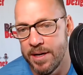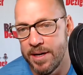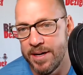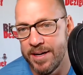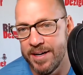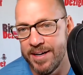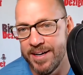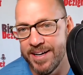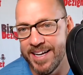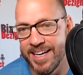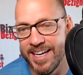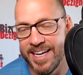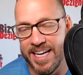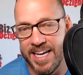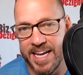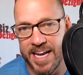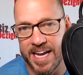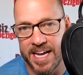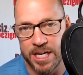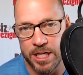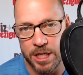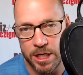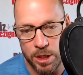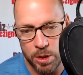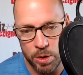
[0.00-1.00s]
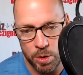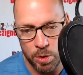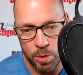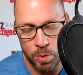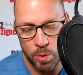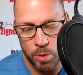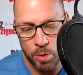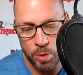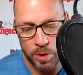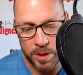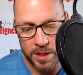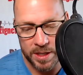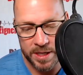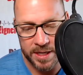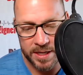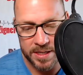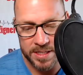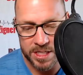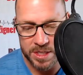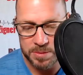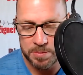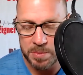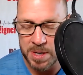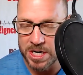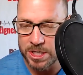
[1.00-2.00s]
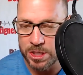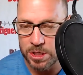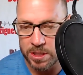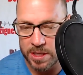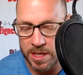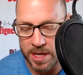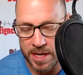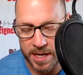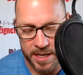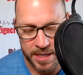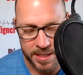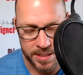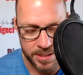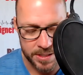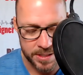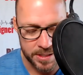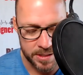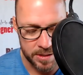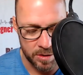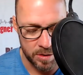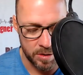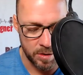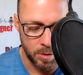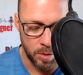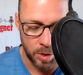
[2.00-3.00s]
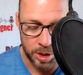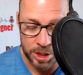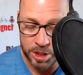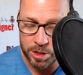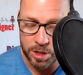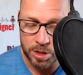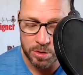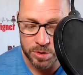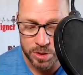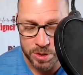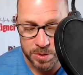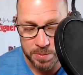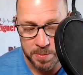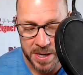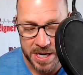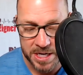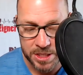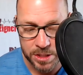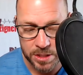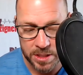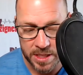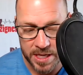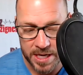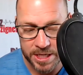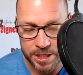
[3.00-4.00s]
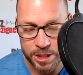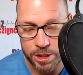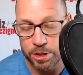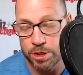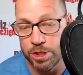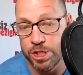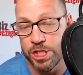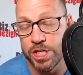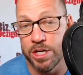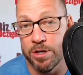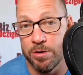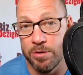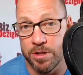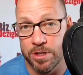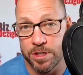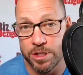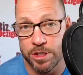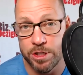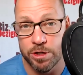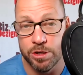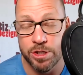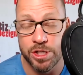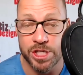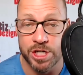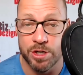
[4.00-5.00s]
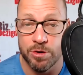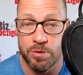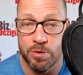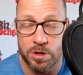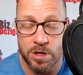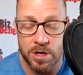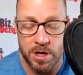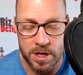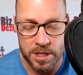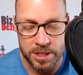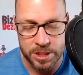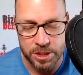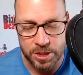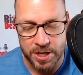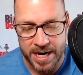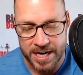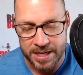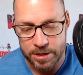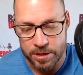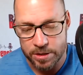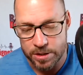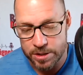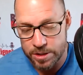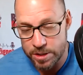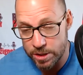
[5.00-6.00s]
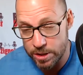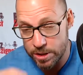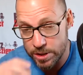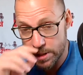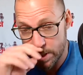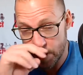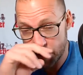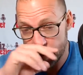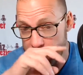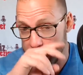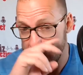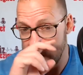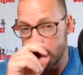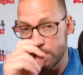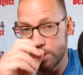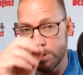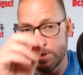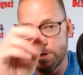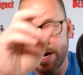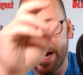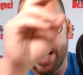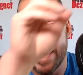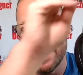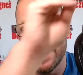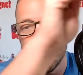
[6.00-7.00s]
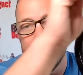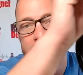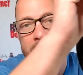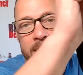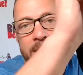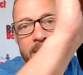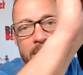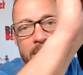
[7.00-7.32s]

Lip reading: And again, you specialize, or you don't specialize, you're a generalist, you're a general contractor. So you subcontract.